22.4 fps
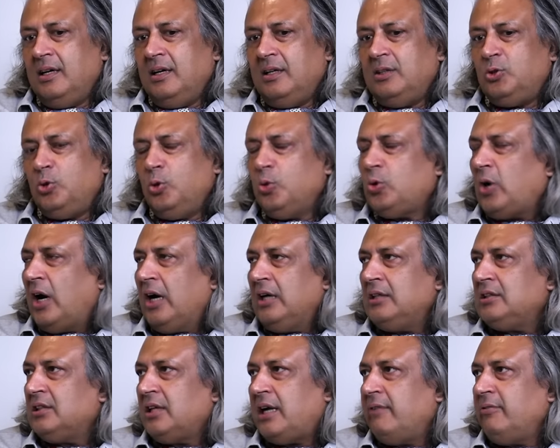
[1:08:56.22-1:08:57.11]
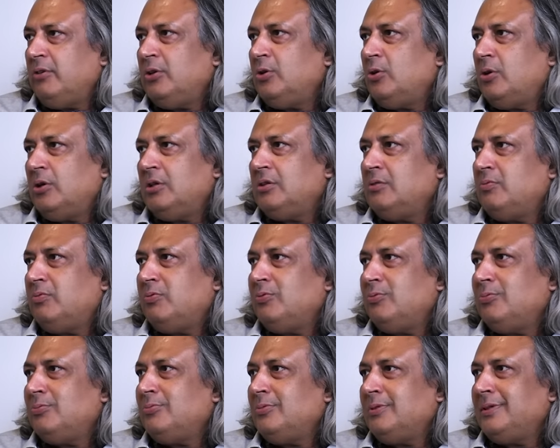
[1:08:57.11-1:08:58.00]
So you can't say, I will not
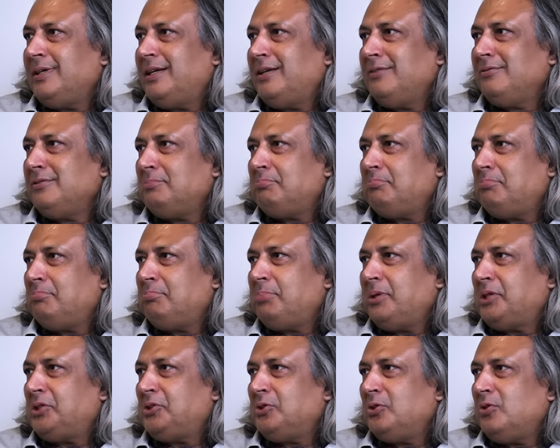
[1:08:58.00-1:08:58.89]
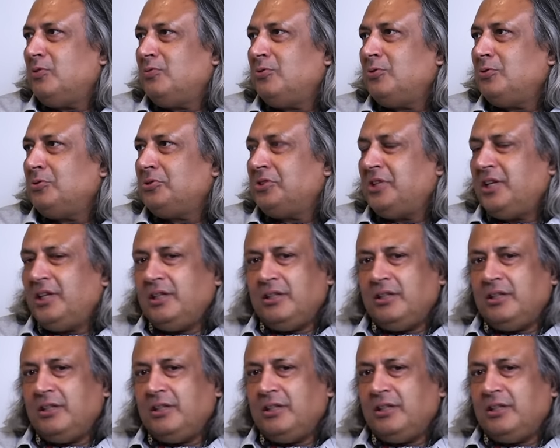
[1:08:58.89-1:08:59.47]
give a picture of foresee.